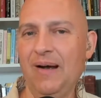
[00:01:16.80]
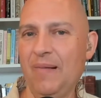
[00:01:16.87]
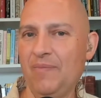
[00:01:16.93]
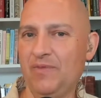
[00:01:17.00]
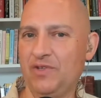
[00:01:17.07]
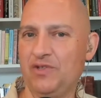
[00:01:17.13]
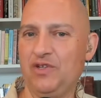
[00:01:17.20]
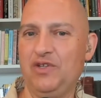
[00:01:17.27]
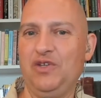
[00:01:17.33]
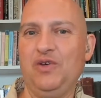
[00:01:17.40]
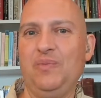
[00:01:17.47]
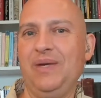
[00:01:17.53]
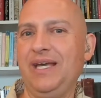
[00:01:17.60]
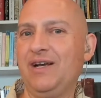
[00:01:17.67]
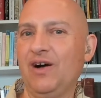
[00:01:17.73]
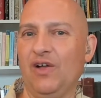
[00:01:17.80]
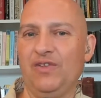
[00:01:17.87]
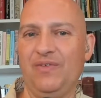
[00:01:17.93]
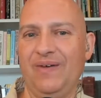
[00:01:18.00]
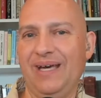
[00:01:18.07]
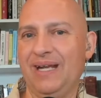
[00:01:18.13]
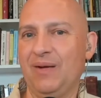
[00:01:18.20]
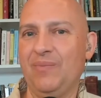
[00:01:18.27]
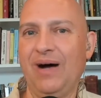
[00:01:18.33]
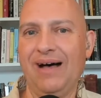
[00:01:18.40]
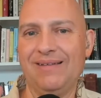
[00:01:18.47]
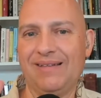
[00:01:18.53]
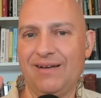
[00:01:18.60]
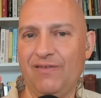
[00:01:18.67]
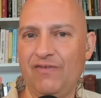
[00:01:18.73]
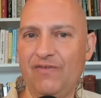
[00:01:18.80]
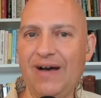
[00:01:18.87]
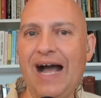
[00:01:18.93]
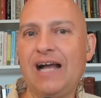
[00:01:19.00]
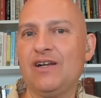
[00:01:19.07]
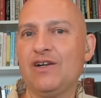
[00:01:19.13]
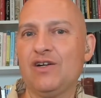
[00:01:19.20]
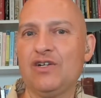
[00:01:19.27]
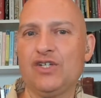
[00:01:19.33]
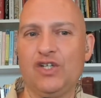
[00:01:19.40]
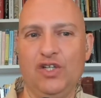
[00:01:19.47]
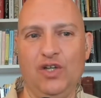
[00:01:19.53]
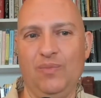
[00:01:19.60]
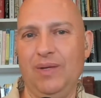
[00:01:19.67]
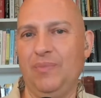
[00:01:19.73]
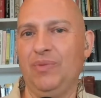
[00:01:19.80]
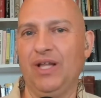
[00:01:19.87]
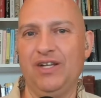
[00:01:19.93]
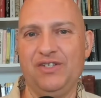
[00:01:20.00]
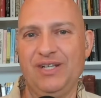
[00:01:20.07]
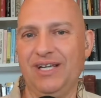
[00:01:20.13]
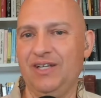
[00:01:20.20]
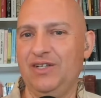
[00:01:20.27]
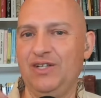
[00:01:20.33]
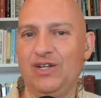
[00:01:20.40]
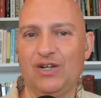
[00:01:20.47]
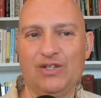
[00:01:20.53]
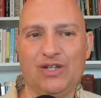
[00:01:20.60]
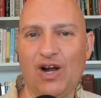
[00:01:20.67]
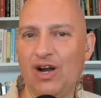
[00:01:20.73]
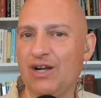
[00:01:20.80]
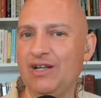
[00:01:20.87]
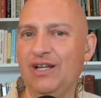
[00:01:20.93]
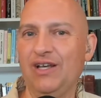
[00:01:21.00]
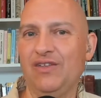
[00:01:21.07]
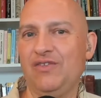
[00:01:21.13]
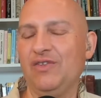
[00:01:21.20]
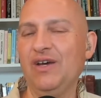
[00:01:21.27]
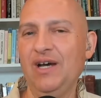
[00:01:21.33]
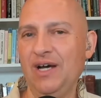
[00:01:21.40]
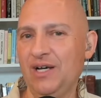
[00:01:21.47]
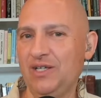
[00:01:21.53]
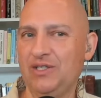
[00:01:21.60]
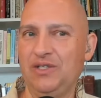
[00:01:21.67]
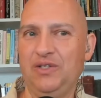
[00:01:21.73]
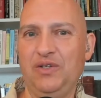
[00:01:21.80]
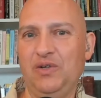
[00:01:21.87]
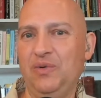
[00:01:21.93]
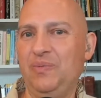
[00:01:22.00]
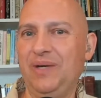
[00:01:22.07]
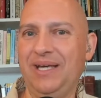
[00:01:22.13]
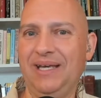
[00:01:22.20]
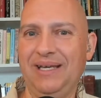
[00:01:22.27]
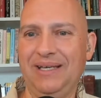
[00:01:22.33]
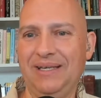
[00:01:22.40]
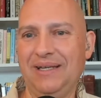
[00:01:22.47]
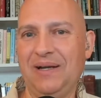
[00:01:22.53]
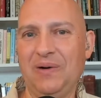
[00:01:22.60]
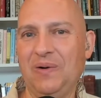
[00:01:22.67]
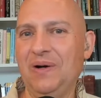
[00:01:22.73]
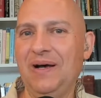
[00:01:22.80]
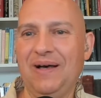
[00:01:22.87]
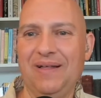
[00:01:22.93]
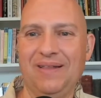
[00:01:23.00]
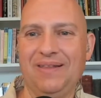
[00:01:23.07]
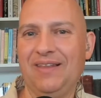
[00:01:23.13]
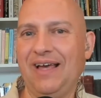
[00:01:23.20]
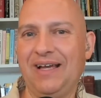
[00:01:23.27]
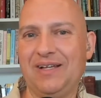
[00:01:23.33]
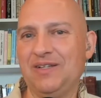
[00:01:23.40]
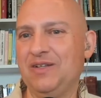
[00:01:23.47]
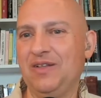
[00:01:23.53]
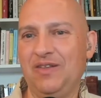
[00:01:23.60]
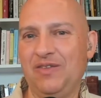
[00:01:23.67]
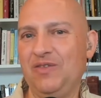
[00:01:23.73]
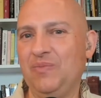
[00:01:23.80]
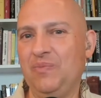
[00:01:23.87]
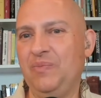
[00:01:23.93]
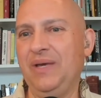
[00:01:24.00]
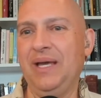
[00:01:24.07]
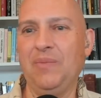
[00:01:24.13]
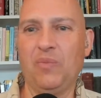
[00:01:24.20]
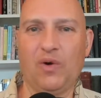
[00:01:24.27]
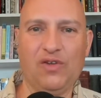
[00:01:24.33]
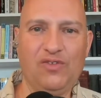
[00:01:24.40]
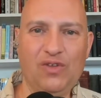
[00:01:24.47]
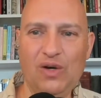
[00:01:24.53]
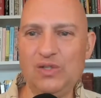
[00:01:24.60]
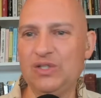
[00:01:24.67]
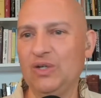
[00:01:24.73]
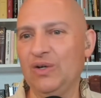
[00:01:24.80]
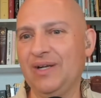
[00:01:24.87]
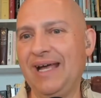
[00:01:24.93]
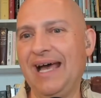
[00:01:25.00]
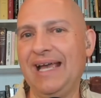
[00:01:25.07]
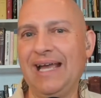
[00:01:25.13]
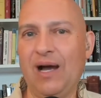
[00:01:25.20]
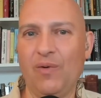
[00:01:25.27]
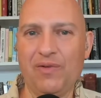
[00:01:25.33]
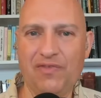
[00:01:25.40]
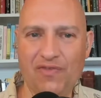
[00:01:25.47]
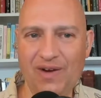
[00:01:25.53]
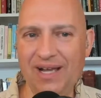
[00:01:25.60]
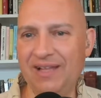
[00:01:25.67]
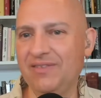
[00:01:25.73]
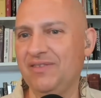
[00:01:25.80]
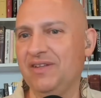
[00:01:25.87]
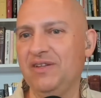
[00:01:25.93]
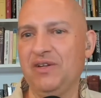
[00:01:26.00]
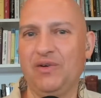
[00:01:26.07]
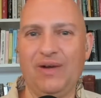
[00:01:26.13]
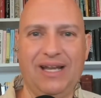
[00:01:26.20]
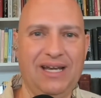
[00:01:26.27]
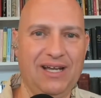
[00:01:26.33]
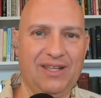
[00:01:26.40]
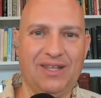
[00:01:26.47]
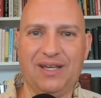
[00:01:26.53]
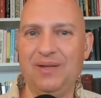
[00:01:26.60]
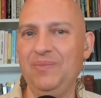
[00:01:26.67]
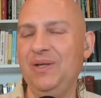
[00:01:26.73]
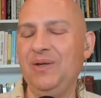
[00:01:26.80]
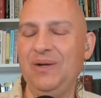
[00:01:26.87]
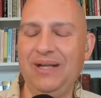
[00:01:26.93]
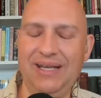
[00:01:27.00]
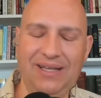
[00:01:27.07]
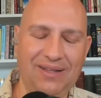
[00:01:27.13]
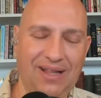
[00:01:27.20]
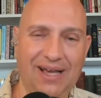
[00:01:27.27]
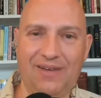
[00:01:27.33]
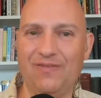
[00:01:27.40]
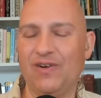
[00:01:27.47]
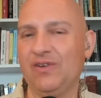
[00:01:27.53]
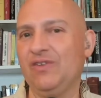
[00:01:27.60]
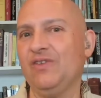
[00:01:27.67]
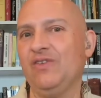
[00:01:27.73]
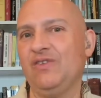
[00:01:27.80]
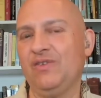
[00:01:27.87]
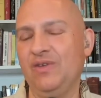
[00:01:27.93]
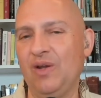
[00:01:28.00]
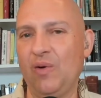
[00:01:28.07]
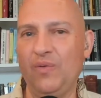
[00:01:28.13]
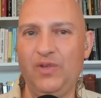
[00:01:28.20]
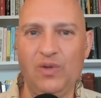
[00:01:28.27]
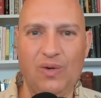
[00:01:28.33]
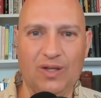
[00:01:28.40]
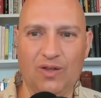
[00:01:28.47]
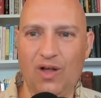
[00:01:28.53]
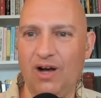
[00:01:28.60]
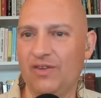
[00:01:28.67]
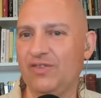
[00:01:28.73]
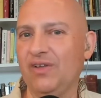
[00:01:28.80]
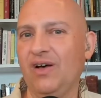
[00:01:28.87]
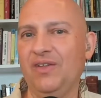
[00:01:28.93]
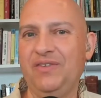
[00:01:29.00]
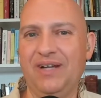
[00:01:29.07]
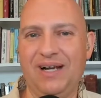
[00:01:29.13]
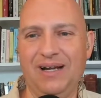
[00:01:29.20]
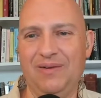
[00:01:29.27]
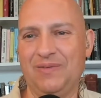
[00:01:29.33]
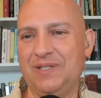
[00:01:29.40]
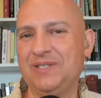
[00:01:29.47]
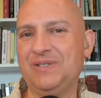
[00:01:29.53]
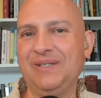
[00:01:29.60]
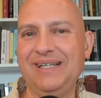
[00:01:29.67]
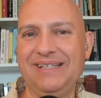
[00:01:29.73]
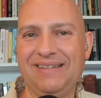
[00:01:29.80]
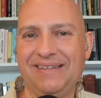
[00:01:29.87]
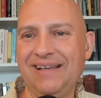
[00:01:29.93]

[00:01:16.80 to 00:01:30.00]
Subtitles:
Should you be cultivating positive factors? Should you be plunging into your darkness? Should you be, like being more social and hanging out with friends, integrating in the community, like versus, doing long solitary retreats,